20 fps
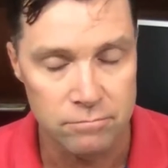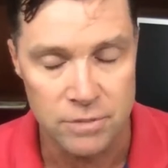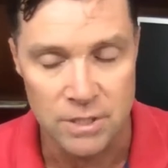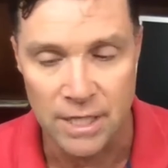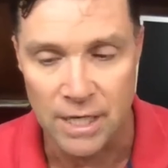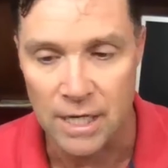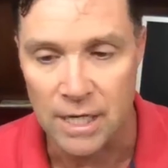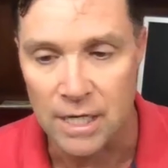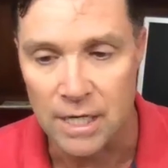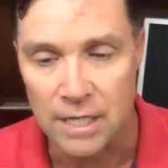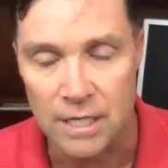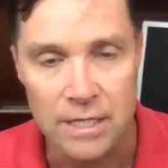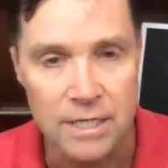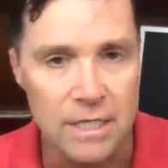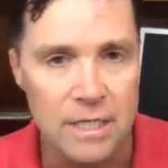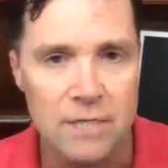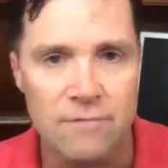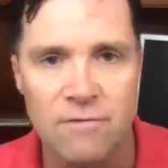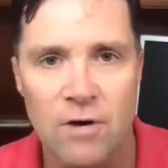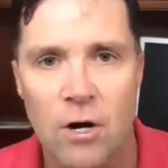the
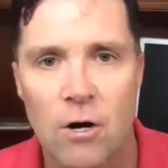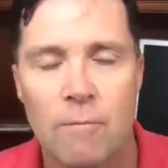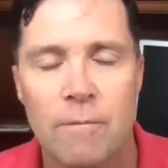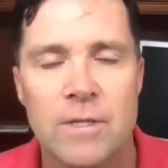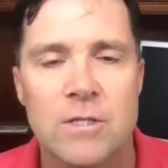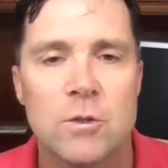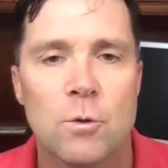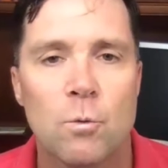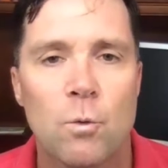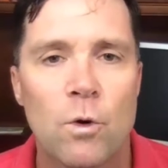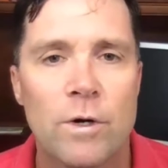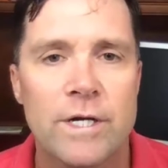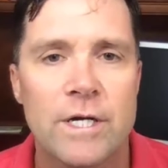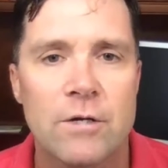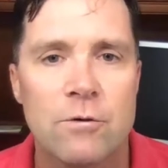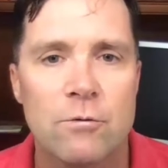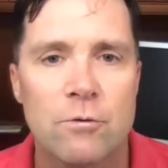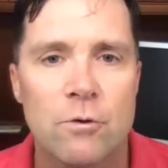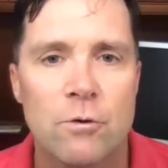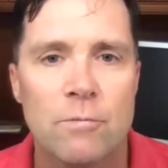Environmental
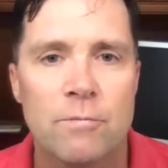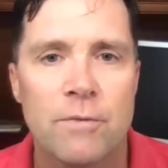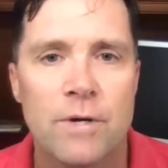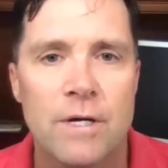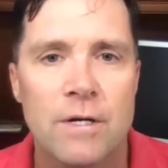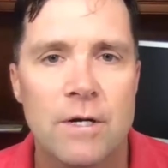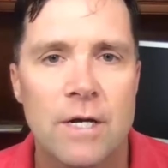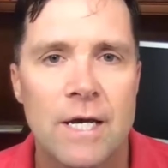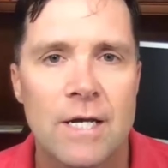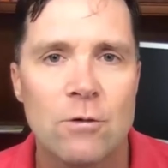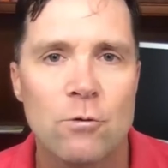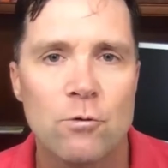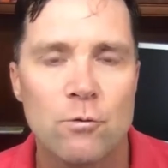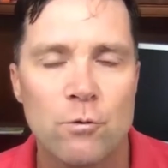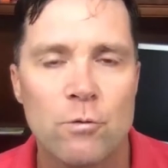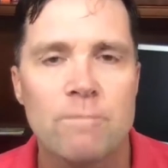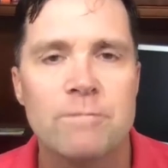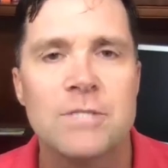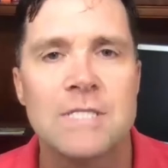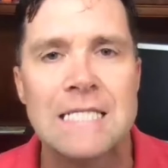Working Group, and, and
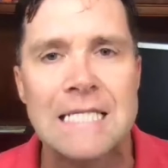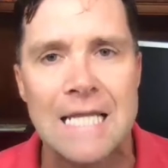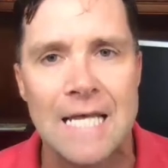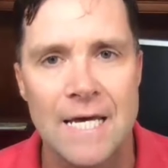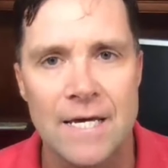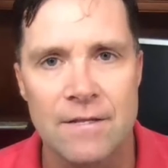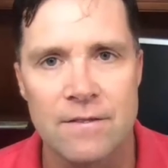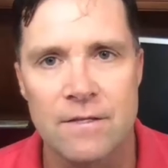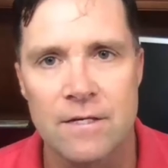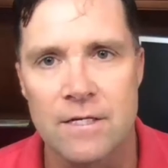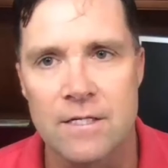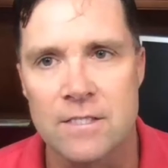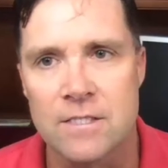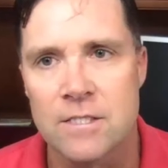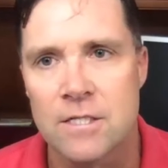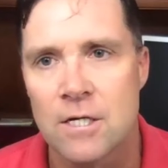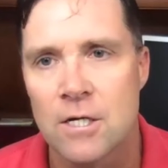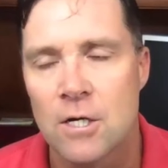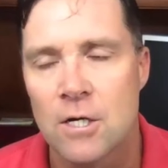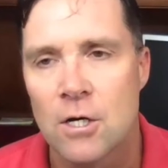groups like this,